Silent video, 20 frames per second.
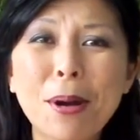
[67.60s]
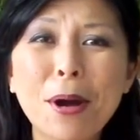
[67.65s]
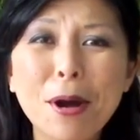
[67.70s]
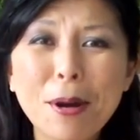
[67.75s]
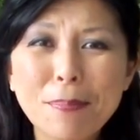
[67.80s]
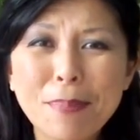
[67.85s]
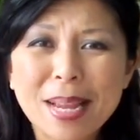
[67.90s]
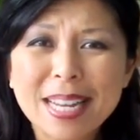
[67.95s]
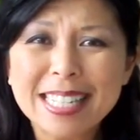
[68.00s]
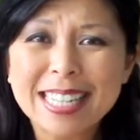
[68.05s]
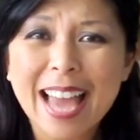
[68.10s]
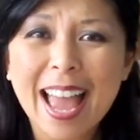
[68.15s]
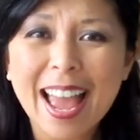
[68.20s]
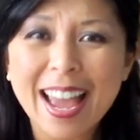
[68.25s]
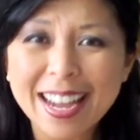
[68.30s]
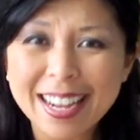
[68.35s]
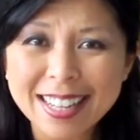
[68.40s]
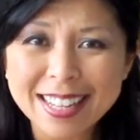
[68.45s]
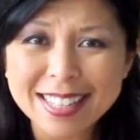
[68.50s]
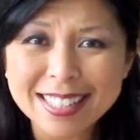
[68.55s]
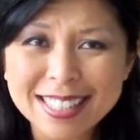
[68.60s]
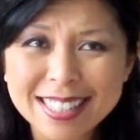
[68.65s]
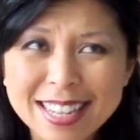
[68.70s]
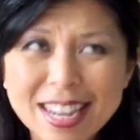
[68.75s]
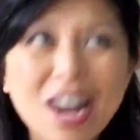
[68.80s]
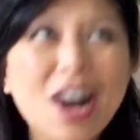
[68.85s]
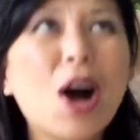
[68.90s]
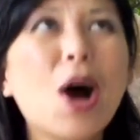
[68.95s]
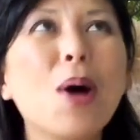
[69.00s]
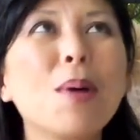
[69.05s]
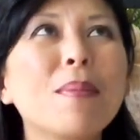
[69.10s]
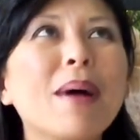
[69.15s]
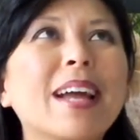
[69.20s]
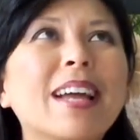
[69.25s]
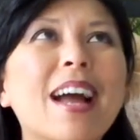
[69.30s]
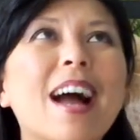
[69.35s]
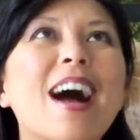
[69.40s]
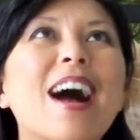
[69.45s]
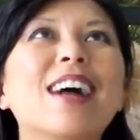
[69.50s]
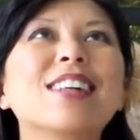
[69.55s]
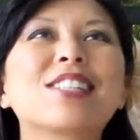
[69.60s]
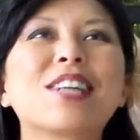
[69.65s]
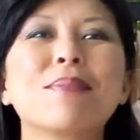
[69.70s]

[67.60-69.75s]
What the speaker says: poopy tails! Oh my gosh,